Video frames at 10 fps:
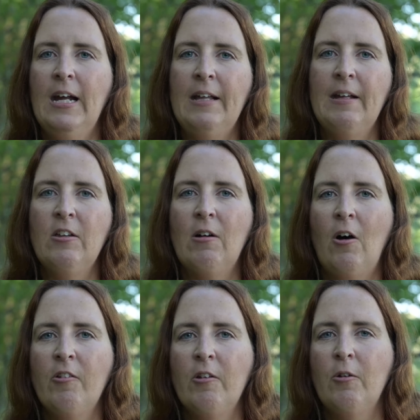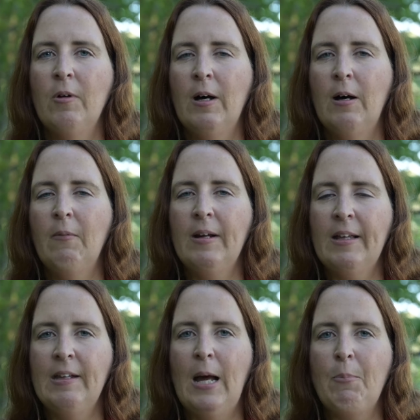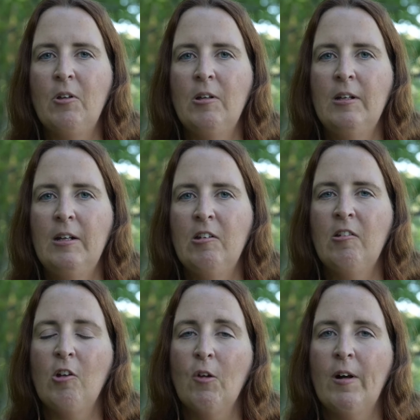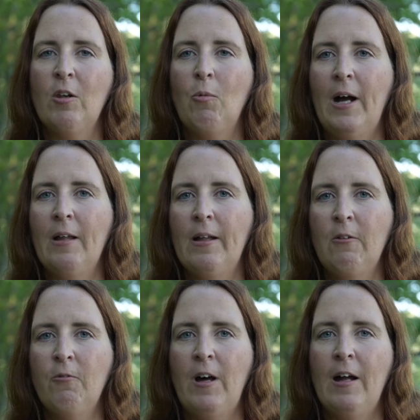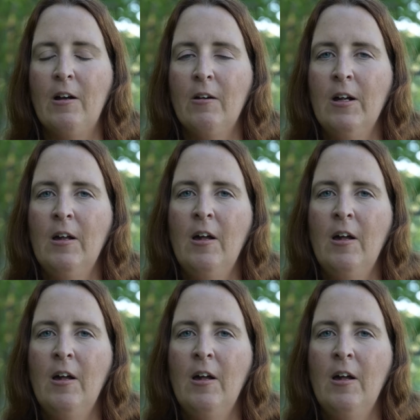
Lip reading: and then they're also get the opportunity to serve on a wildland fire.